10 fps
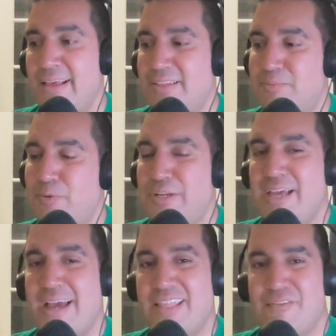it's pretty
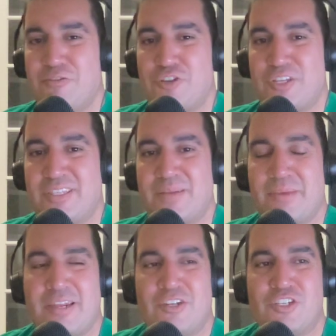high level shit that I'm
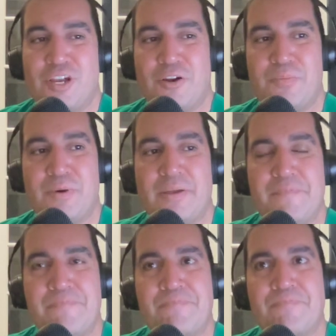kind of sharing,
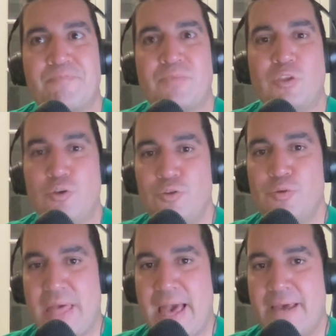but you
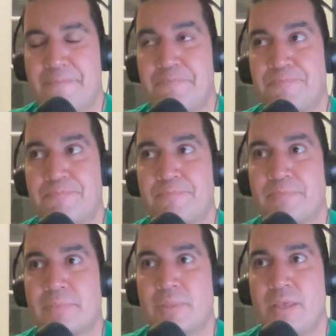do that
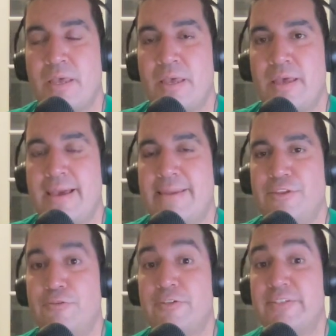and
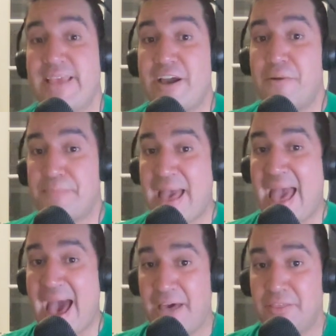you stay on
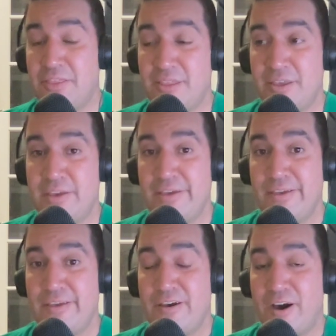path
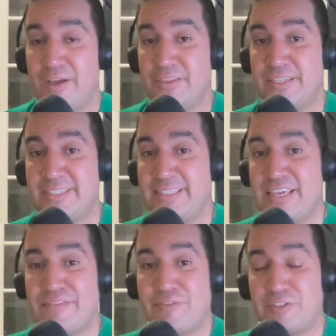on this
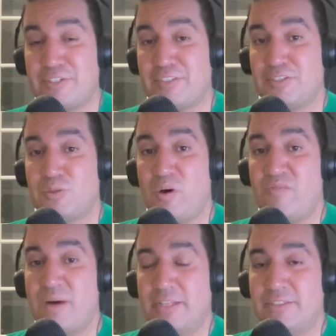thing for 6 to
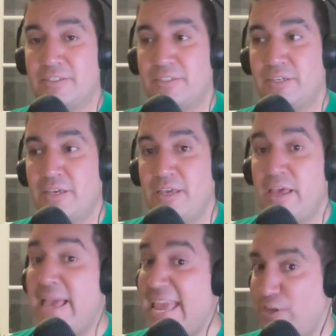12 months
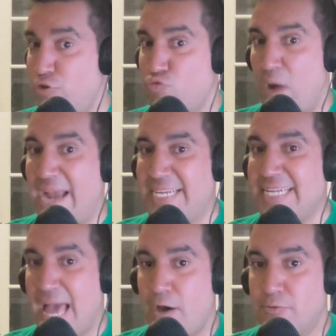and you ride it
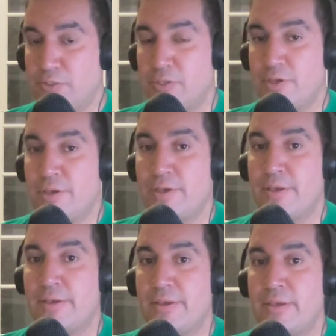out,
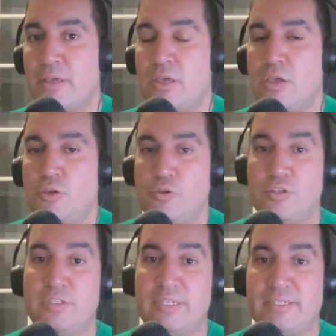you
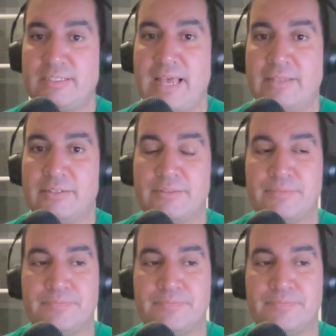should see success.